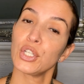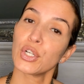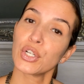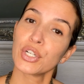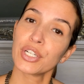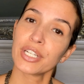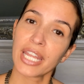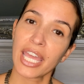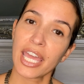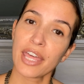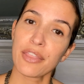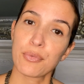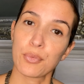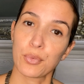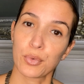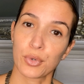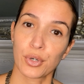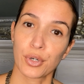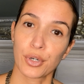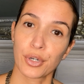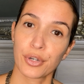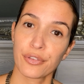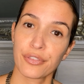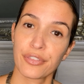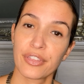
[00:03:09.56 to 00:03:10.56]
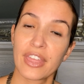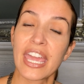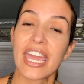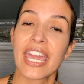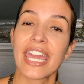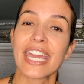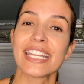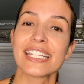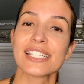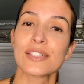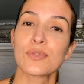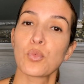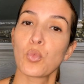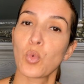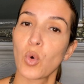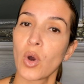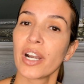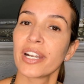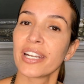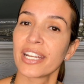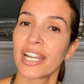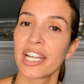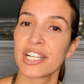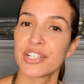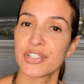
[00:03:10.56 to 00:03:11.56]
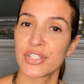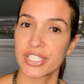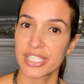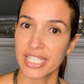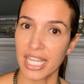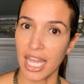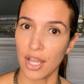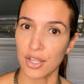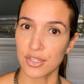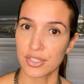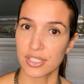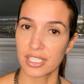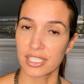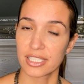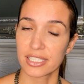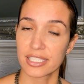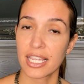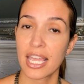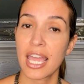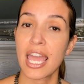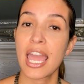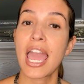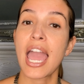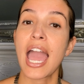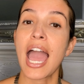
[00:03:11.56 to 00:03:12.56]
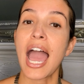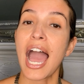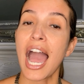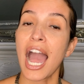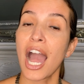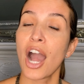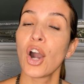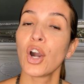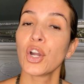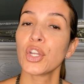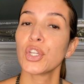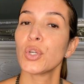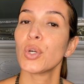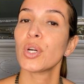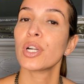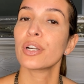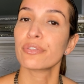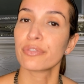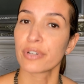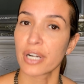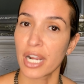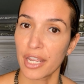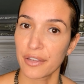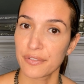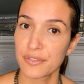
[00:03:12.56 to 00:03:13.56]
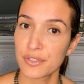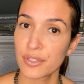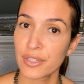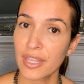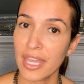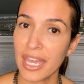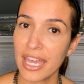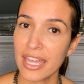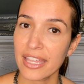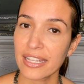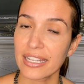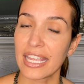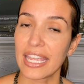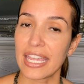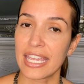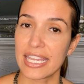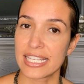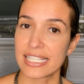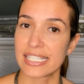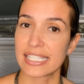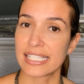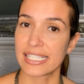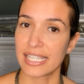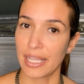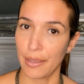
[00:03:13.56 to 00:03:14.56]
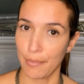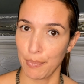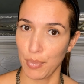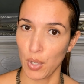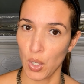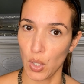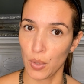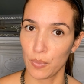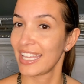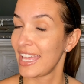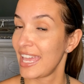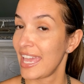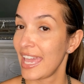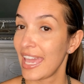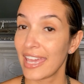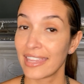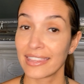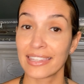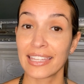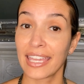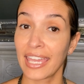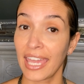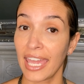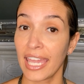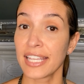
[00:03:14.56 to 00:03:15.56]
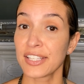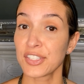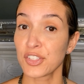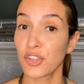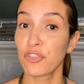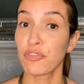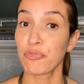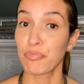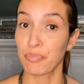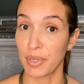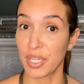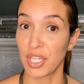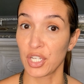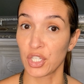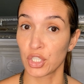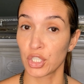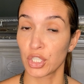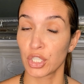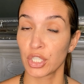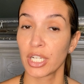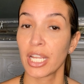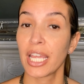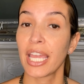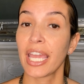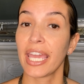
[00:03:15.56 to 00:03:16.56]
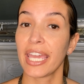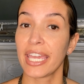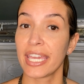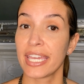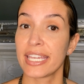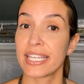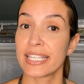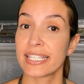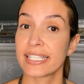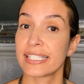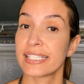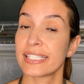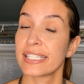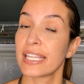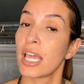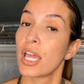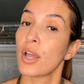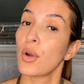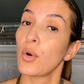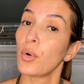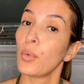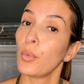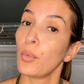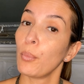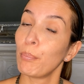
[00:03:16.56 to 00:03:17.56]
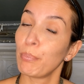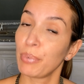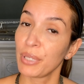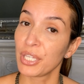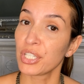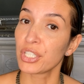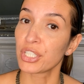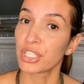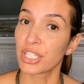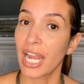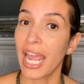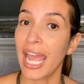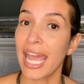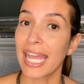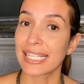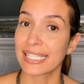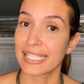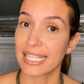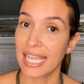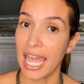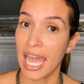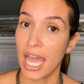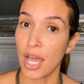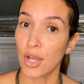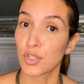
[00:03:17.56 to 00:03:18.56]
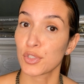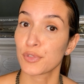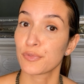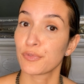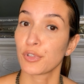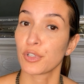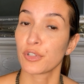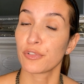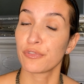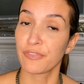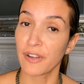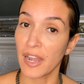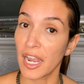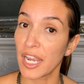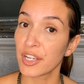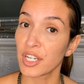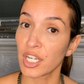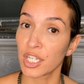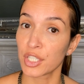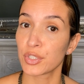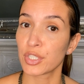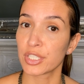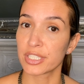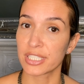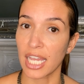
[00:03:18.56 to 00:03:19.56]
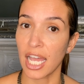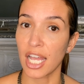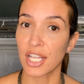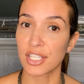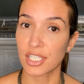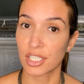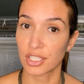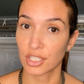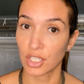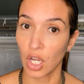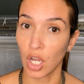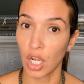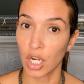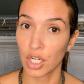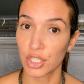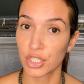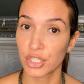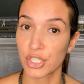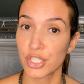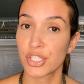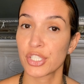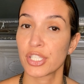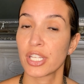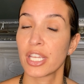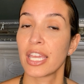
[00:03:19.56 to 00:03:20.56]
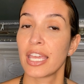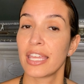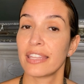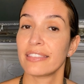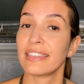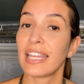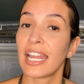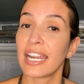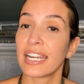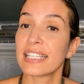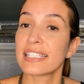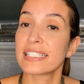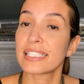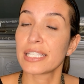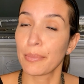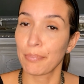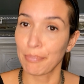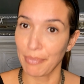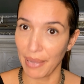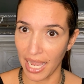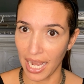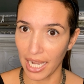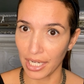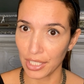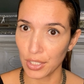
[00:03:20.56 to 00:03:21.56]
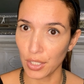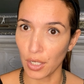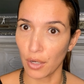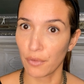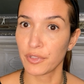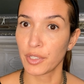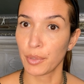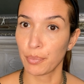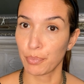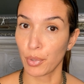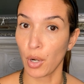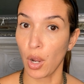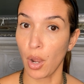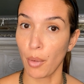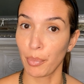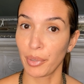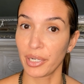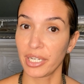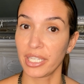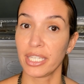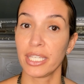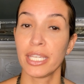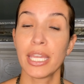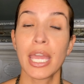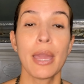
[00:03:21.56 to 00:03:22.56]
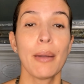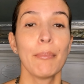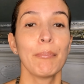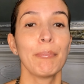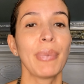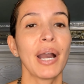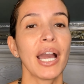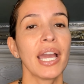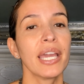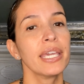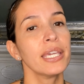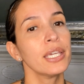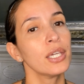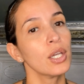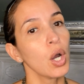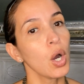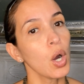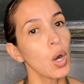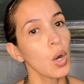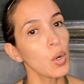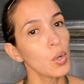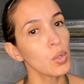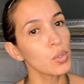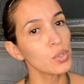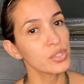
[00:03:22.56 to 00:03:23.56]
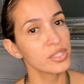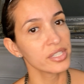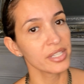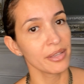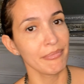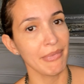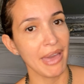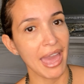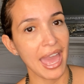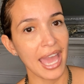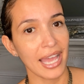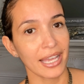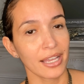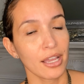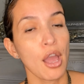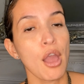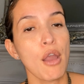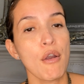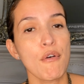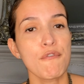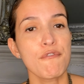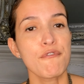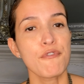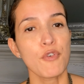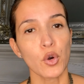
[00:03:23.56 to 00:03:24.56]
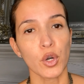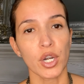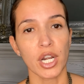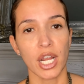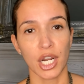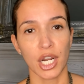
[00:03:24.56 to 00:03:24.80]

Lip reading: net worth is $100,000. How you arrive to that is simple. In the case of Peter, Peter has a house for $500,000. That is the value of the property, but he owes the bank $400,000.